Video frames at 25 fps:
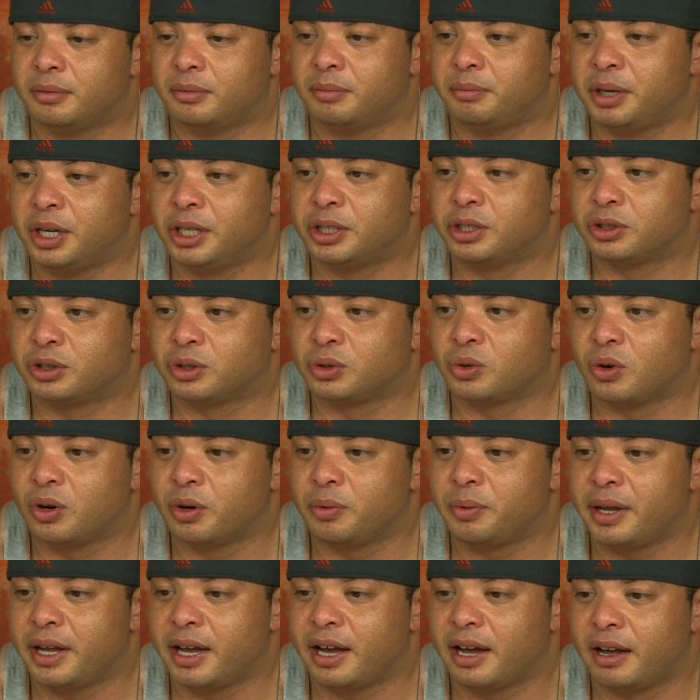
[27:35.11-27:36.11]
major story
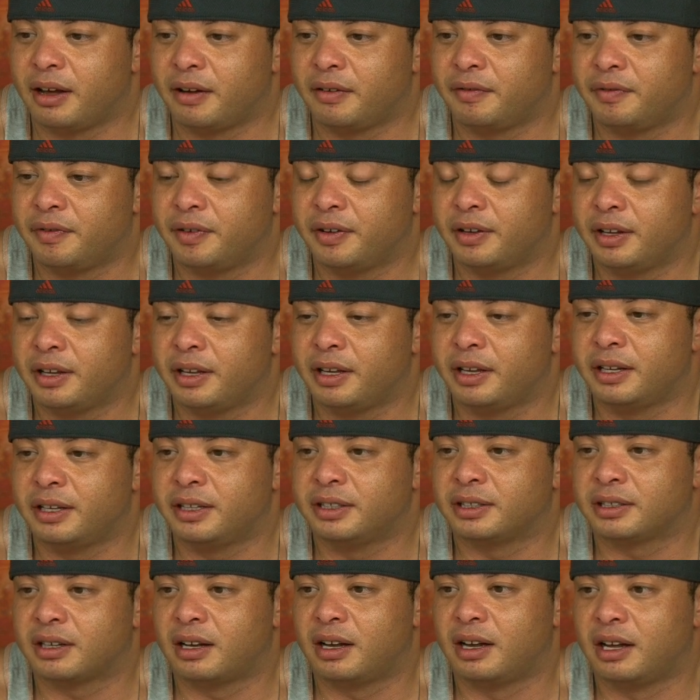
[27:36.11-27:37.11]
we have
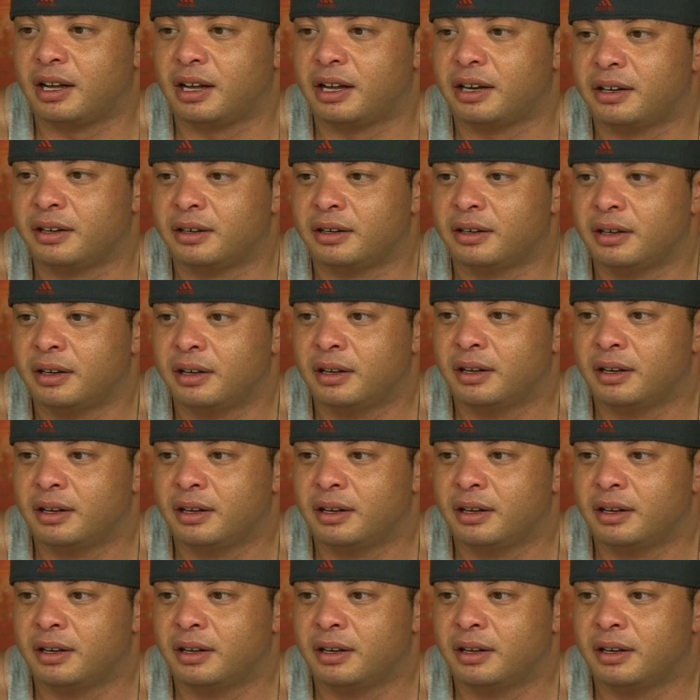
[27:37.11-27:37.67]
is on